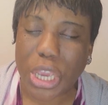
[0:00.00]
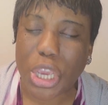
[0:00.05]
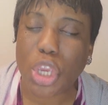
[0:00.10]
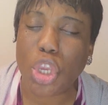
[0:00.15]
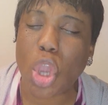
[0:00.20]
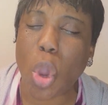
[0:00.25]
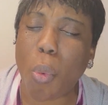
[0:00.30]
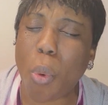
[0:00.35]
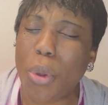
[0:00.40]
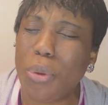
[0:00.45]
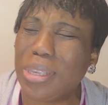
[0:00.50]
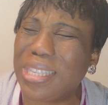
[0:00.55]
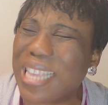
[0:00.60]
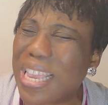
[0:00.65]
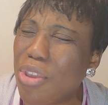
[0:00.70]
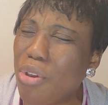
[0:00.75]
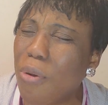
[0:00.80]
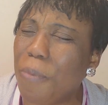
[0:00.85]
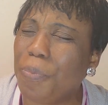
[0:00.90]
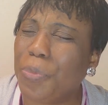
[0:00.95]
In your word, we
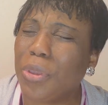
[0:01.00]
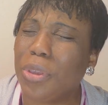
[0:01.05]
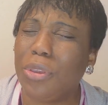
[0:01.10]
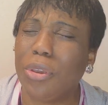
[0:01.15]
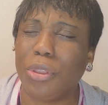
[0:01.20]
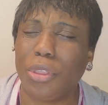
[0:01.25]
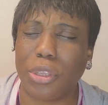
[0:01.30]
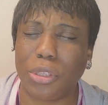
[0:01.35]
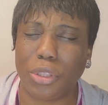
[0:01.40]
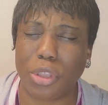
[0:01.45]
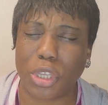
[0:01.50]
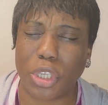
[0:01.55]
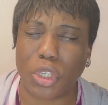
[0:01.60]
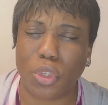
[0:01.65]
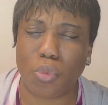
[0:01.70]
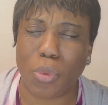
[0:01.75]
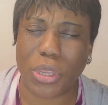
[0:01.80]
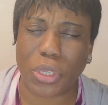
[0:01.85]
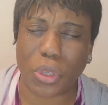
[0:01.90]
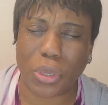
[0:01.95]
say your thoughts
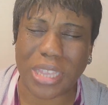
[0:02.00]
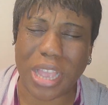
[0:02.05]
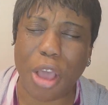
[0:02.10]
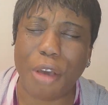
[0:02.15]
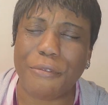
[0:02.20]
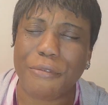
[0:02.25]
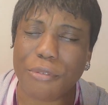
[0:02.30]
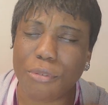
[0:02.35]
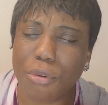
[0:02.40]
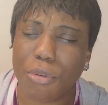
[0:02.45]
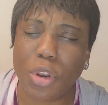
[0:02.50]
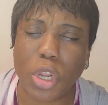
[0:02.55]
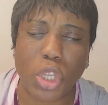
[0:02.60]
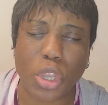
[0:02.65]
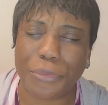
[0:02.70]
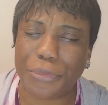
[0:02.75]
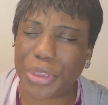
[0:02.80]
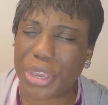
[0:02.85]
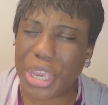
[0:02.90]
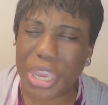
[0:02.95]
towards us are of good, not
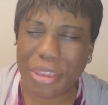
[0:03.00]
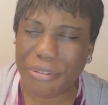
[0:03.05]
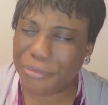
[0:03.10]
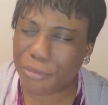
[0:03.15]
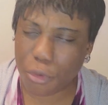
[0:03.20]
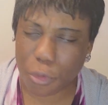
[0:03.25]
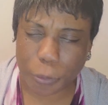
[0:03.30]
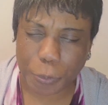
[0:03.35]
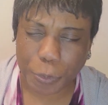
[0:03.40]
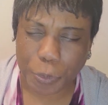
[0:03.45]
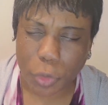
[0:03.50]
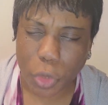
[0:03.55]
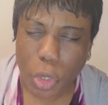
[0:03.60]
of evil.